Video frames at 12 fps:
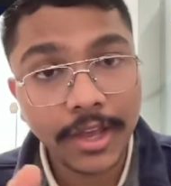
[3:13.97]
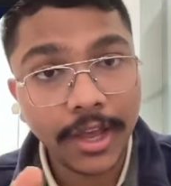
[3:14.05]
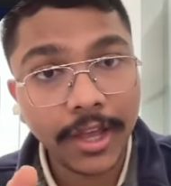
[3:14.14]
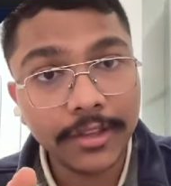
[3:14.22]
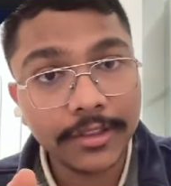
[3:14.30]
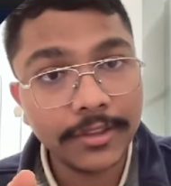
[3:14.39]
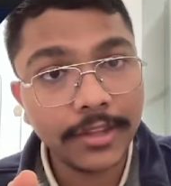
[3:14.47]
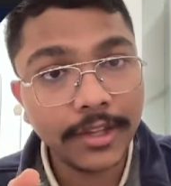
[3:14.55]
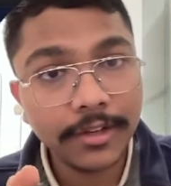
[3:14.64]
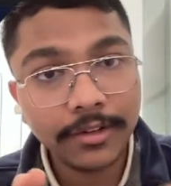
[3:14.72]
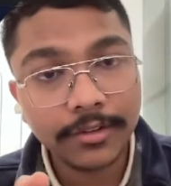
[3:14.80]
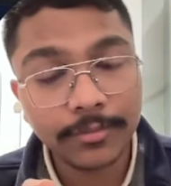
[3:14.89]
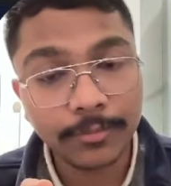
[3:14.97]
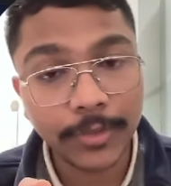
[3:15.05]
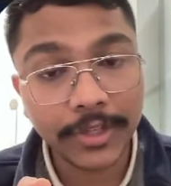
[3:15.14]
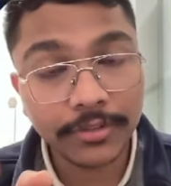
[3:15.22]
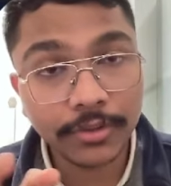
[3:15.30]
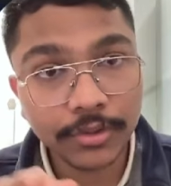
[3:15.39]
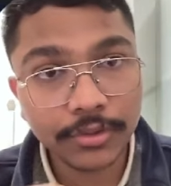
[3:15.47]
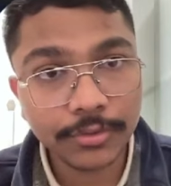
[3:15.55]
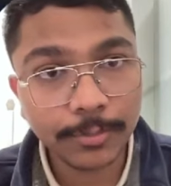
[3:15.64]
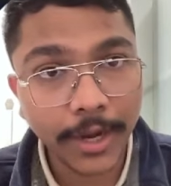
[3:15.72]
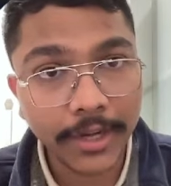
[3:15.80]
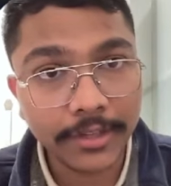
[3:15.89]
and then based on those
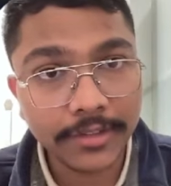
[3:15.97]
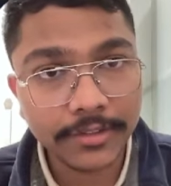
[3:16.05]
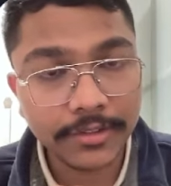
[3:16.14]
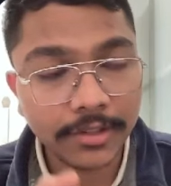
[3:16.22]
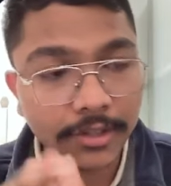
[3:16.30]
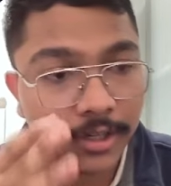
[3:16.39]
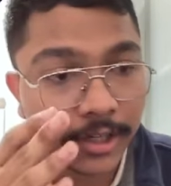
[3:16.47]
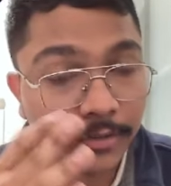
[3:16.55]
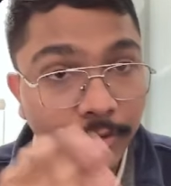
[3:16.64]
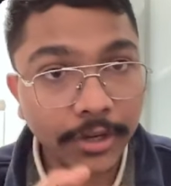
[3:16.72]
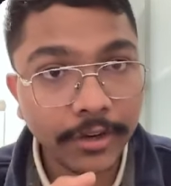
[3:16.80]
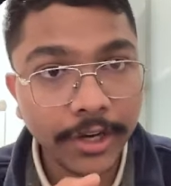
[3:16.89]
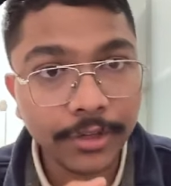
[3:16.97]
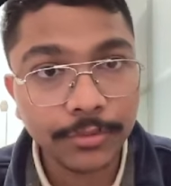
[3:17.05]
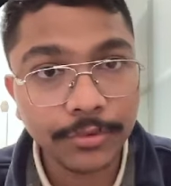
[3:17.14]
patterns it will try to